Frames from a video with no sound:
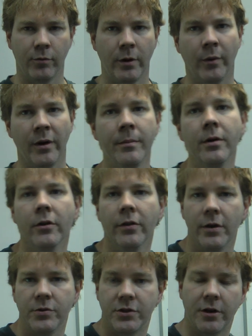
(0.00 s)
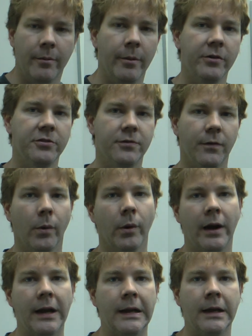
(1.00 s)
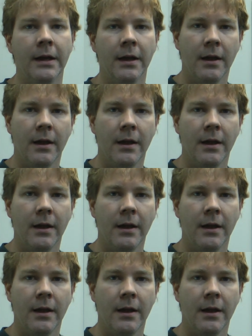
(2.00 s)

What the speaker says: We rebuilt those turbos for a